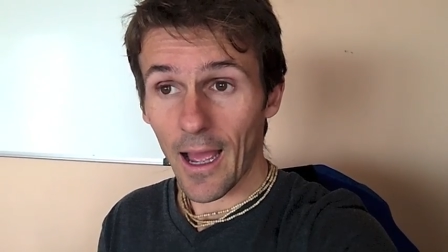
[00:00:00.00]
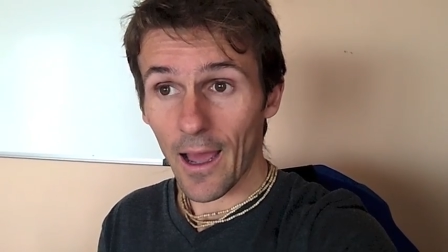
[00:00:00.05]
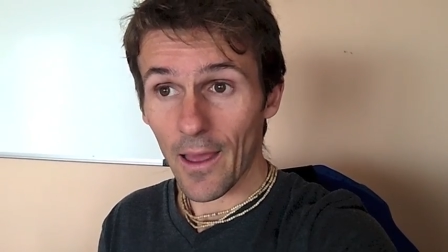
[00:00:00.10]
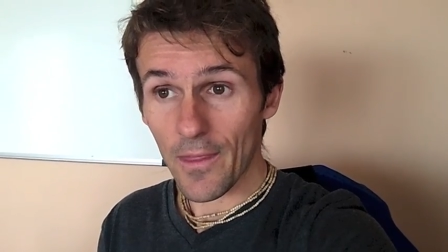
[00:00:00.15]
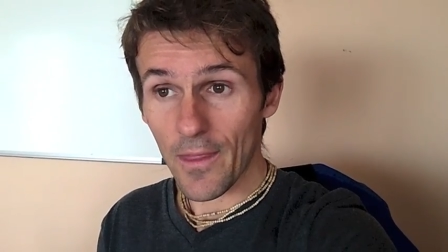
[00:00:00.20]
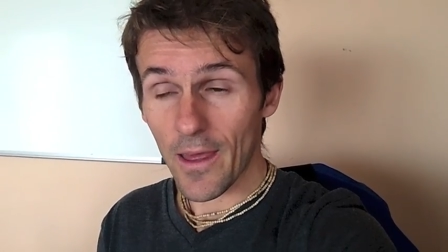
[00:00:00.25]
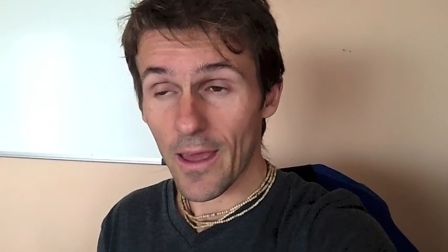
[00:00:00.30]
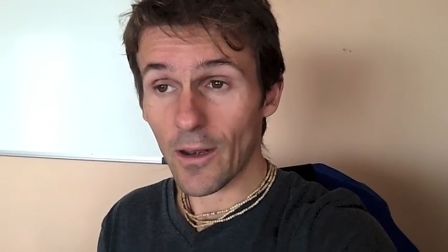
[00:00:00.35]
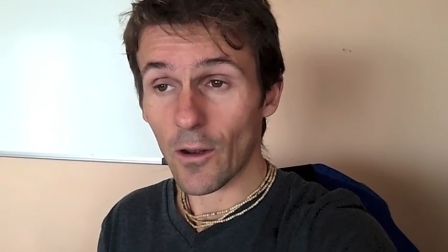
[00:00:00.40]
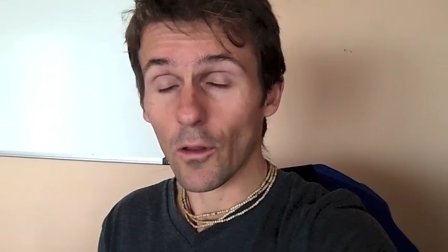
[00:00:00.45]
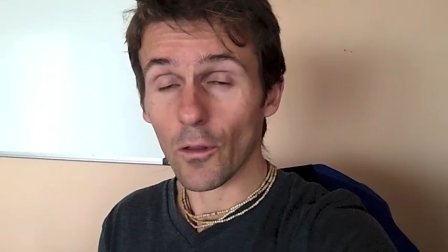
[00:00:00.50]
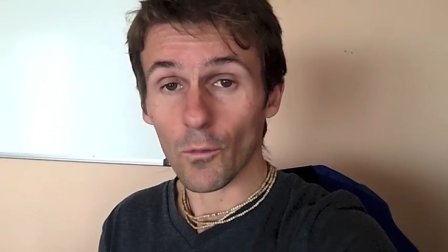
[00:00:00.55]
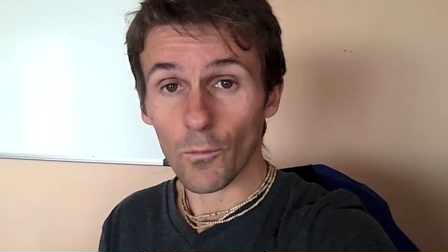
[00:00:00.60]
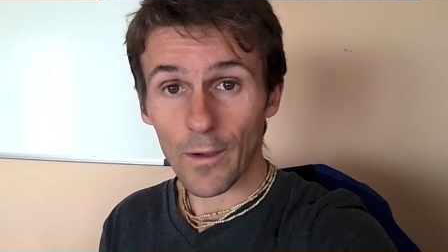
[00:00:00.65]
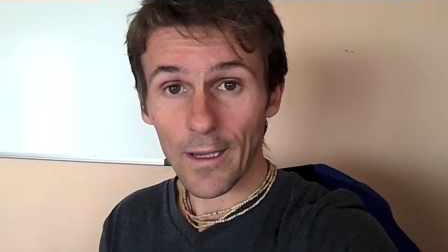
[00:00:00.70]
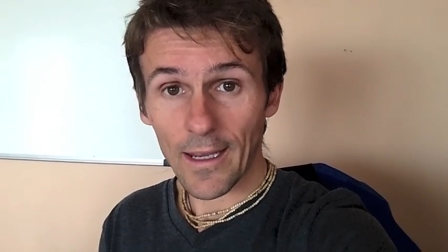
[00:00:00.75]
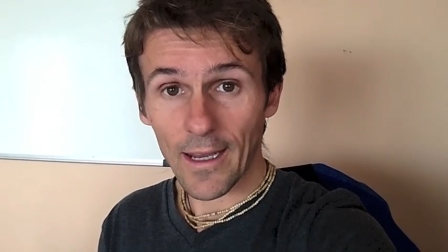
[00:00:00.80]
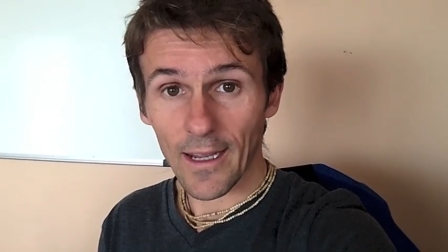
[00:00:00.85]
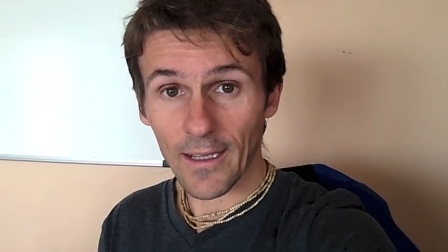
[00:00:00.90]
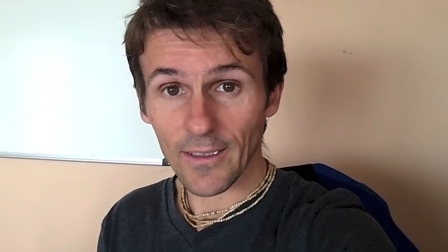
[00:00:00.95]
And then on the
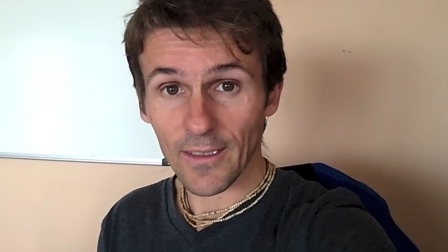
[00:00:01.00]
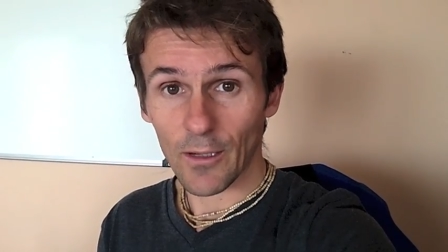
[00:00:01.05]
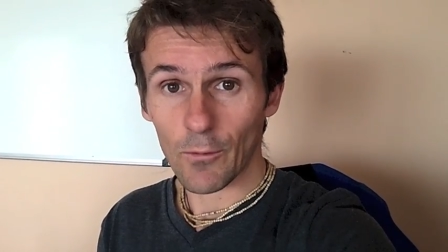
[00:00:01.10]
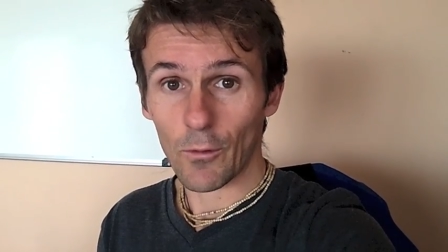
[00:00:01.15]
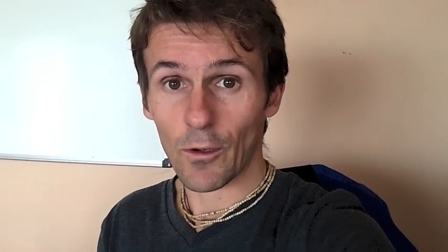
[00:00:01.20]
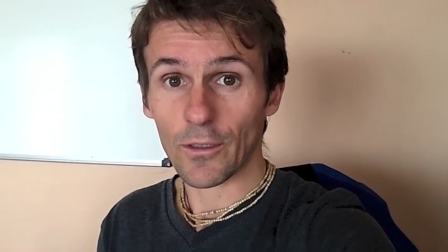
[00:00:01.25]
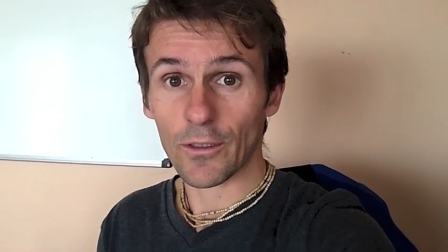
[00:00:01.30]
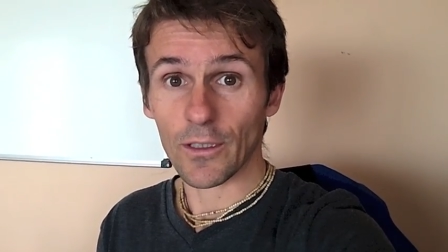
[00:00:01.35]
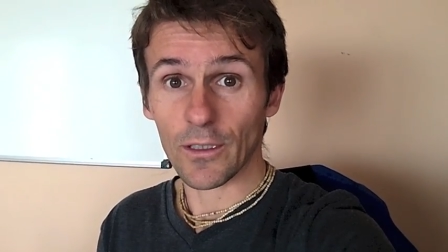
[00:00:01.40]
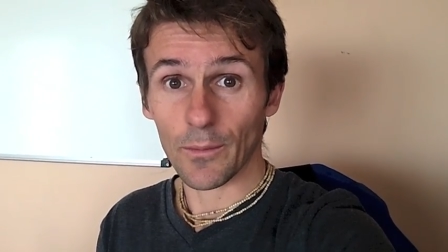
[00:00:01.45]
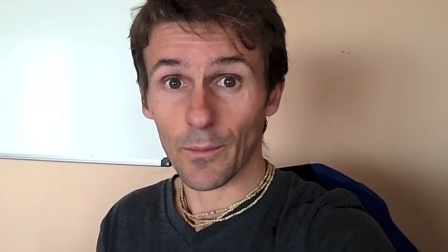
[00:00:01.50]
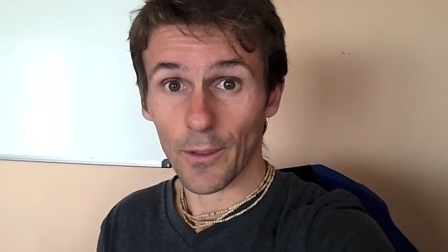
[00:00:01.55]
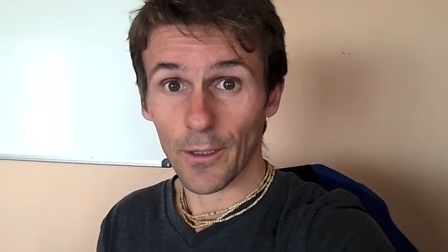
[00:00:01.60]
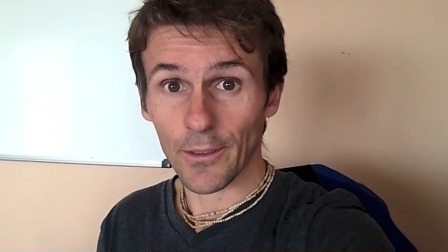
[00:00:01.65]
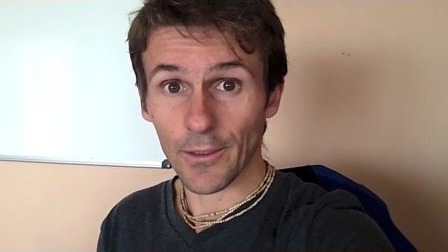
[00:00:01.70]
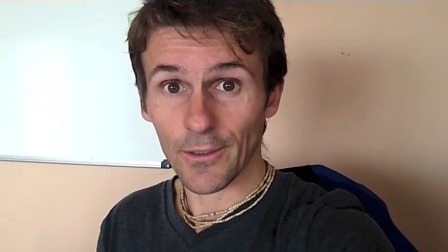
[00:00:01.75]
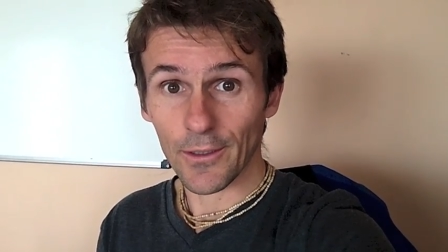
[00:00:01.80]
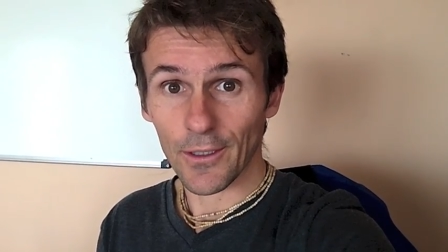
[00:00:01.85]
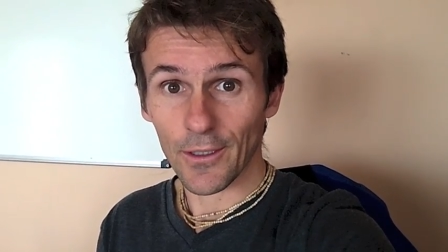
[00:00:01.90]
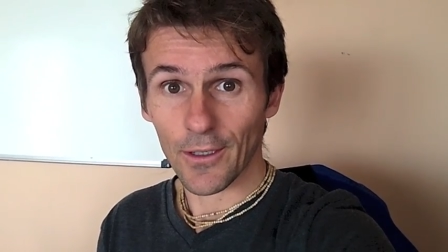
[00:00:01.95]
weekends I worked as a
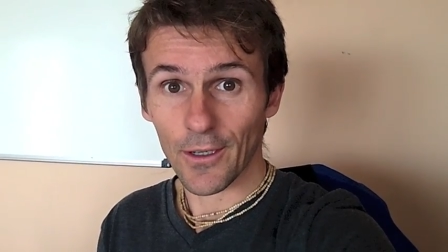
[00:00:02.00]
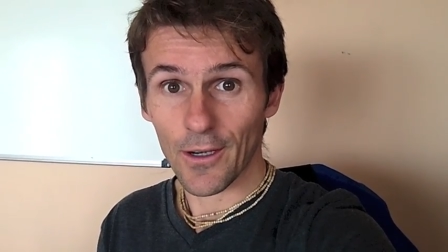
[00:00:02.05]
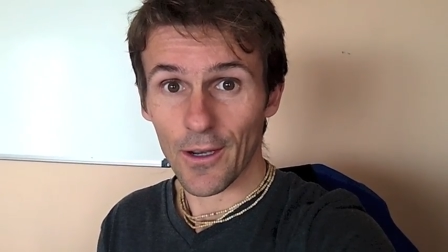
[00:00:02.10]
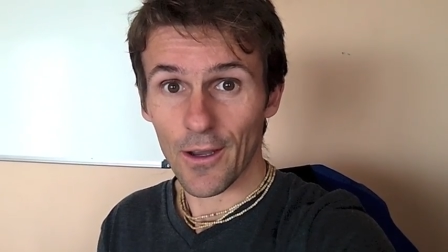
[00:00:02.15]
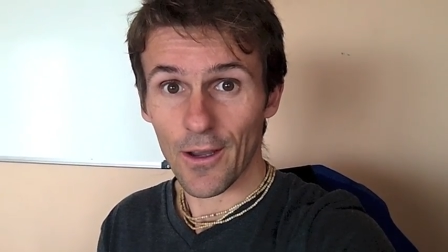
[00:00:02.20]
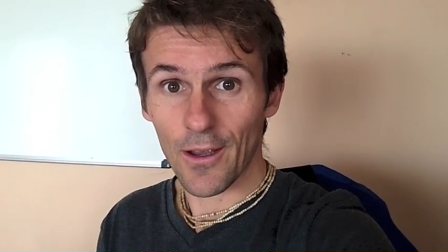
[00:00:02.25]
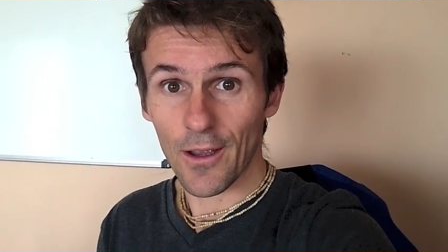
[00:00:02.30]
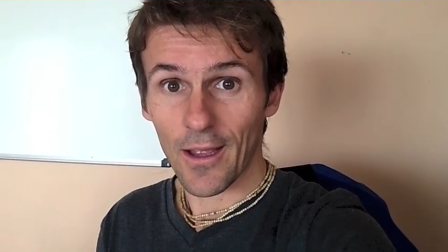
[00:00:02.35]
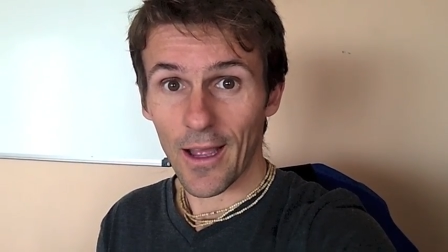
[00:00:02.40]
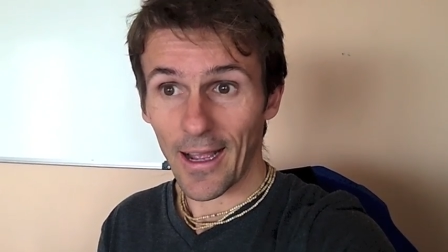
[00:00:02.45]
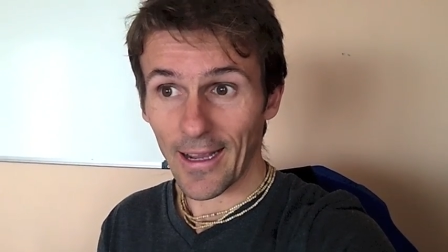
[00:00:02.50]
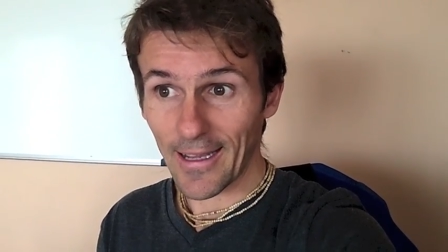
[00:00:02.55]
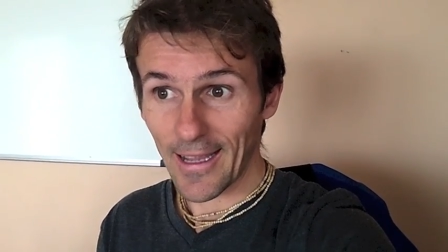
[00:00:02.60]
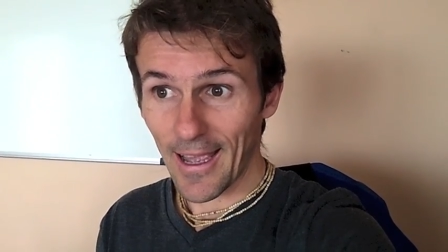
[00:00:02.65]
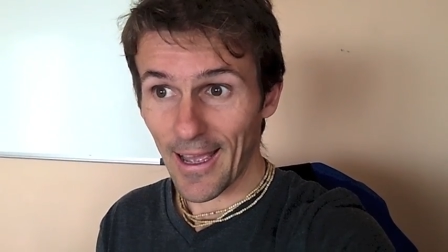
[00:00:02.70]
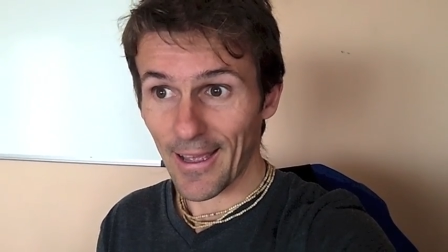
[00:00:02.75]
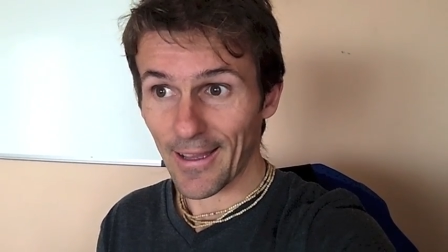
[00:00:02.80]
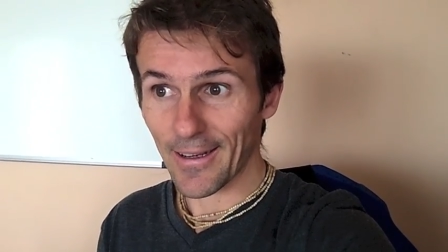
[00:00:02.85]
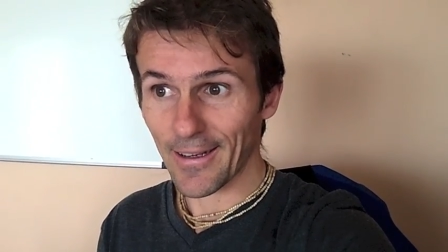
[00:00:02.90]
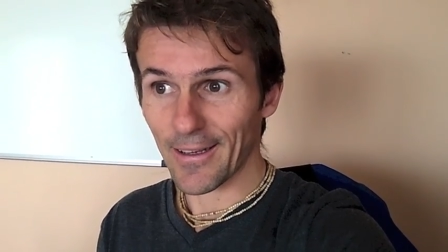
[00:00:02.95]
bouncer
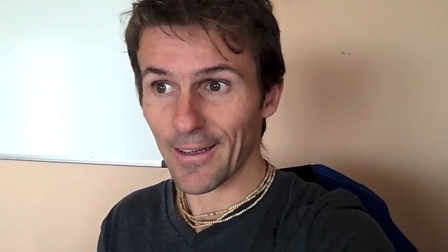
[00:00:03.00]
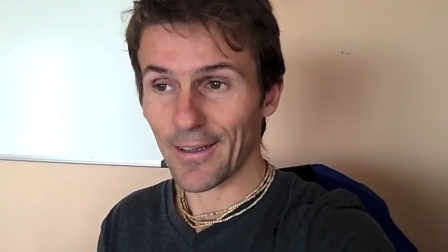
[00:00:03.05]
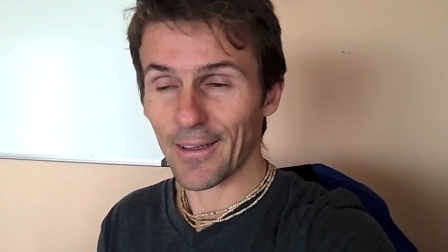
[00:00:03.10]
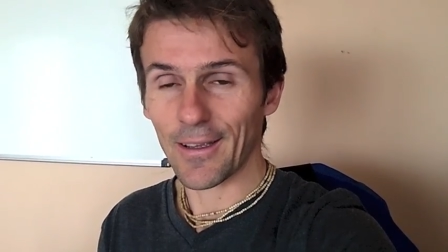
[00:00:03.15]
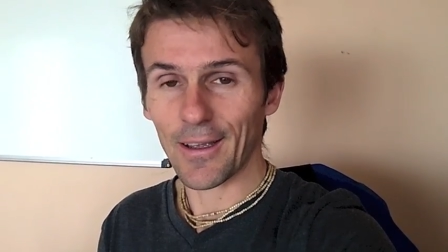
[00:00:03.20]
again.